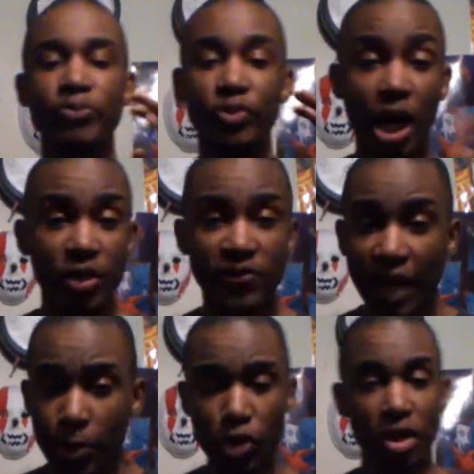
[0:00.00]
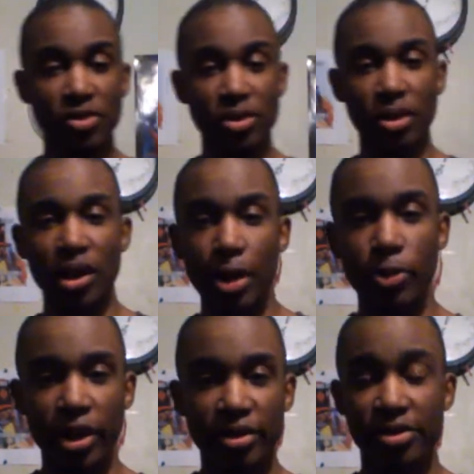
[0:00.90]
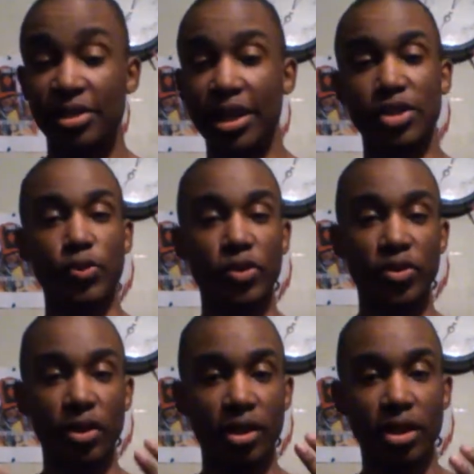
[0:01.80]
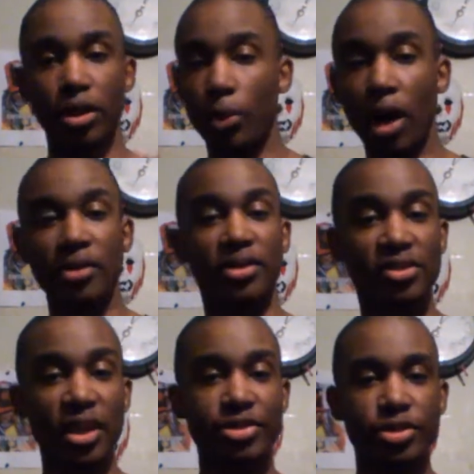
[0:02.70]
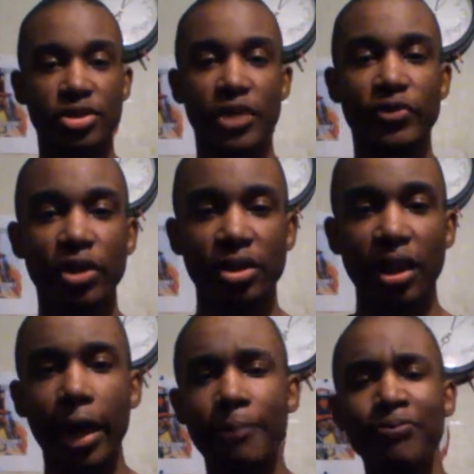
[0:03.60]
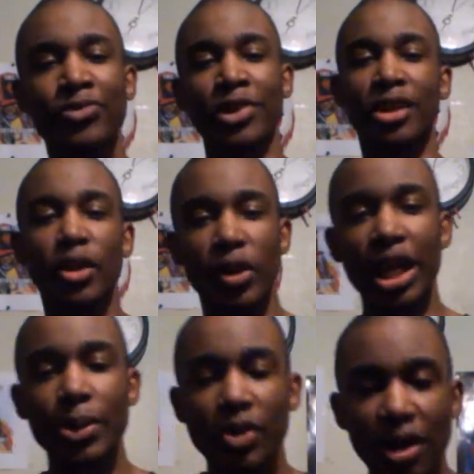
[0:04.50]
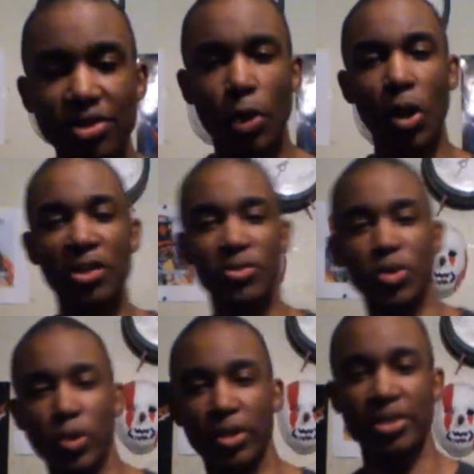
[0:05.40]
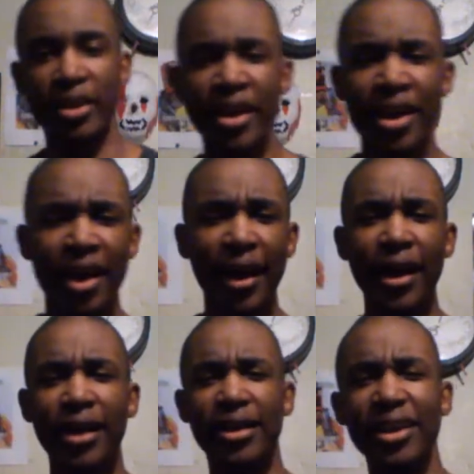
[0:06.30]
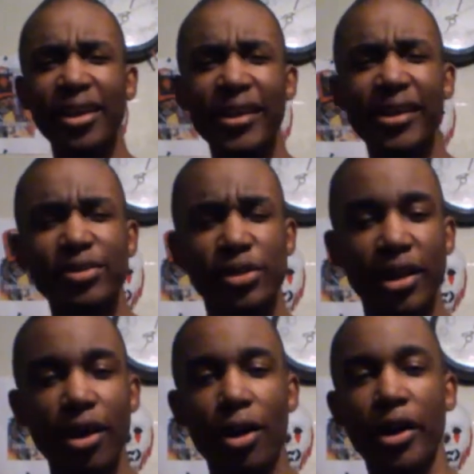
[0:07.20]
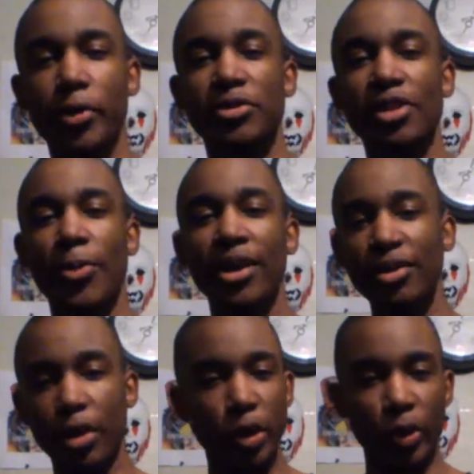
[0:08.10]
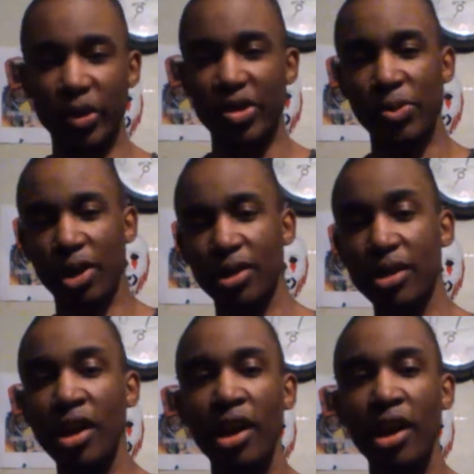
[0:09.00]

I was came across her in the library, the section with the manga section and stuff like that. You know, I came across her, I walked up to her, I said, hey, like, oh, hey, what's up? I didn't know you were into manga.